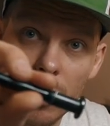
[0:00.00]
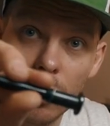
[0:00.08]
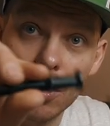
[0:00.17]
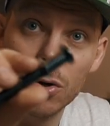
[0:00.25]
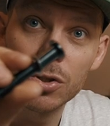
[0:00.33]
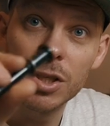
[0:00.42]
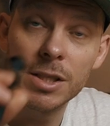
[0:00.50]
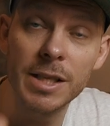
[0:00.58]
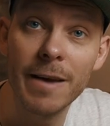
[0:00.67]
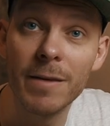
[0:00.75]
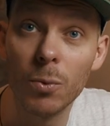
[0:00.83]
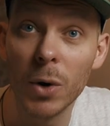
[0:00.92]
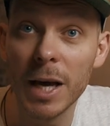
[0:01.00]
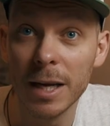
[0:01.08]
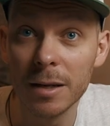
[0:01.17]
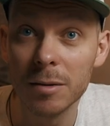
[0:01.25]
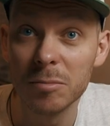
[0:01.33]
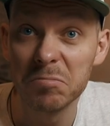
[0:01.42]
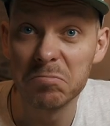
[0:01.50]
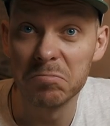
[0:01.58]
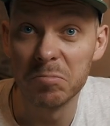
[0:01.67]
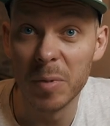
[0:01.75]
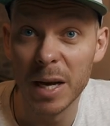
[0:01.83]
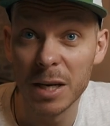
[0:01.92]
you're not just saving weight,
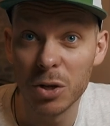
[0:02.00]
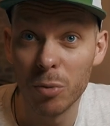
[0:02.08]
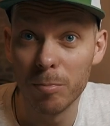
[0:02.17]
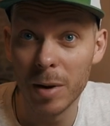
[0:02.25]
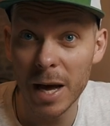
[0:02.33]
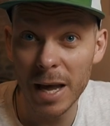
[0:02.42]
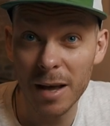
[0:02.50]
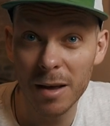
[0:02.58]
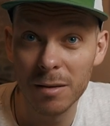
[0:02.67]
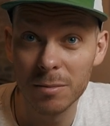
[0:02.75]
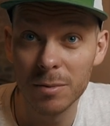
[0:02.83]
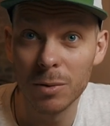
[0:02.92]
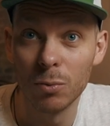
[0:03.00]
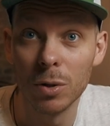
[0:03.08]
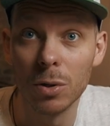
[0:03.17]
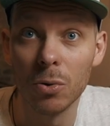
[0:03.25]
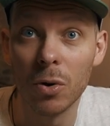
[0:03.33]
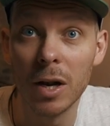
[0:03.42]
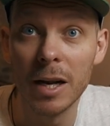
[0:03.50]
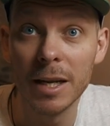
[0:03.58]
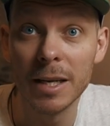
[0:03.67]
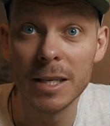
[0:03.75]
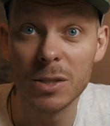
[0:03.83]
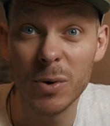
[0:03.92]
but your bike will look
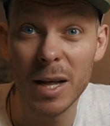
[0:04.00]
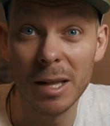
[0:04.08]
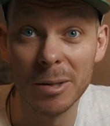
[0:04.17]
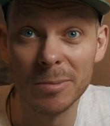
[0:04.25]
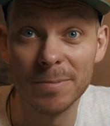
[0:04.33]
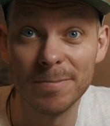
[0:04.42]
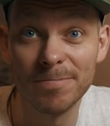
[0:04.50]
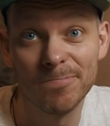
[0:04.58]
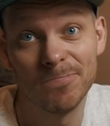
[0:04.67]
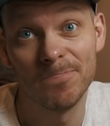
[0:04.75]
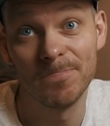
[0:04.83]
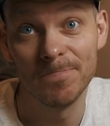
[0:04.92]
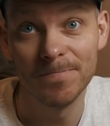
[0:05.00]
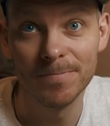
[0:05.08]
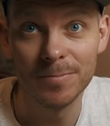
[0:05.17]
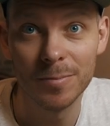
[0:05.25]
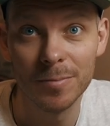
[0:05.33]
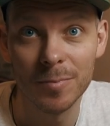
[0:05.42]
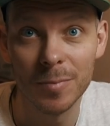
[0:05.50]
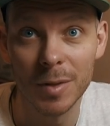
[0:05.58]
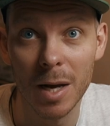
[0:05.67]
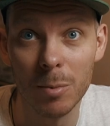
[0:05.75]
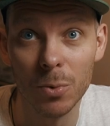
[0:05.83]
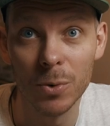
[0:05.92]
cleaner as well.
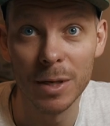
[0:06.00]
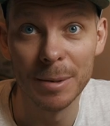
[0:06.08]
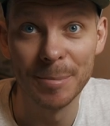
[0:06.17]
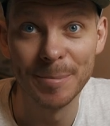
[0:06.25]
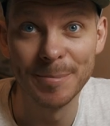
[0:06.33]
Double win.